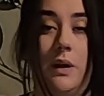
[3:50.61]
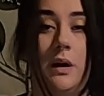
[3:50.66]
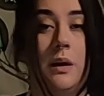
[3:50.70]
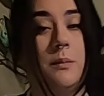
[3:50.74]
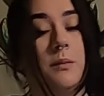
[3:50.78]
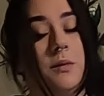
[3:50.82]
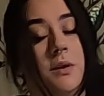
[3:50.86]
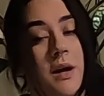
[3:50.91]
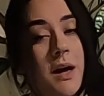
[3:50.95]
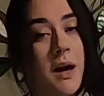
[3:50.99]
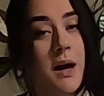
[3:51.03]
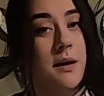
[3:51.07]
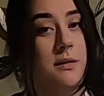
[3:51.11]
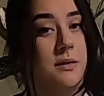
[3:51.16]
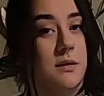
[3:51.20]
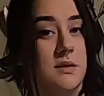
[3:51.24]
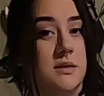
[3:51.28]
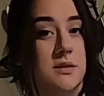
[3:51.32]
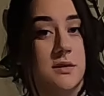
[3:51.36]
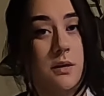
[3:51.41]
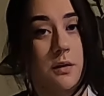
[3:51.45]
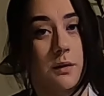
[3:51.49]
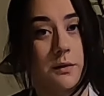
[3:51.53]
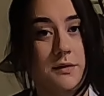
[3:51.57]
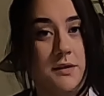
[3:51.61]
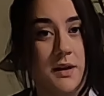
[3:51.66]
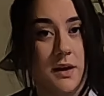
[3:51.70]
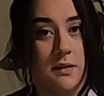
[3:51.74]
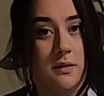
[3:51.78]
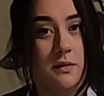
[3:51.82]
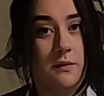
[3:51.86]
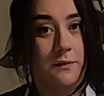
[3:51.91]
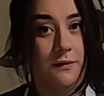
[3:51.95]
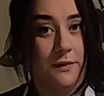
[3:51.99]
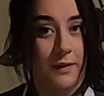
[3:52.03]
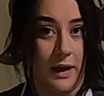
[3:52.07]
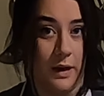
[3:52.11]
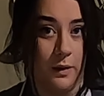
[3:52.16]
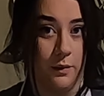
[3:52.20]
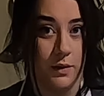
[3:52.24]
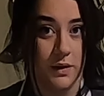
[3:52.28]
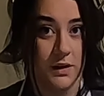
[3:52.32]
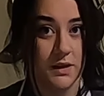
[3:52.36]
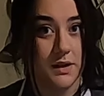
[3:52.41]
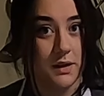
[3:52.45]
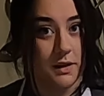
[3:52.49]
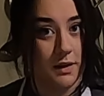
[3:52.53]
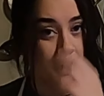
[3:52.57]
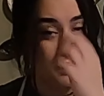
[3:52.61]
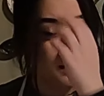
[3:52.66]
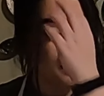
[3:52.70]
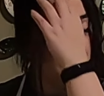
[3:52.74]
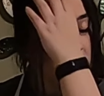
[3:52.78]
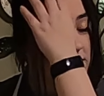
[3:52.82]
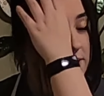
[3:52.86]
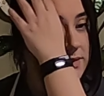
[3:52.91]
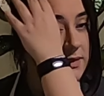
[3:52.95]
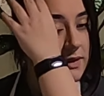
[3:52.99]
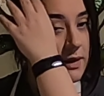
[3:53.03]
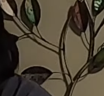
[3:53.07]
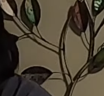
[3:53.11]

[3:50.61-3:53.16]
now I'm gonna add the salt and the flour to this.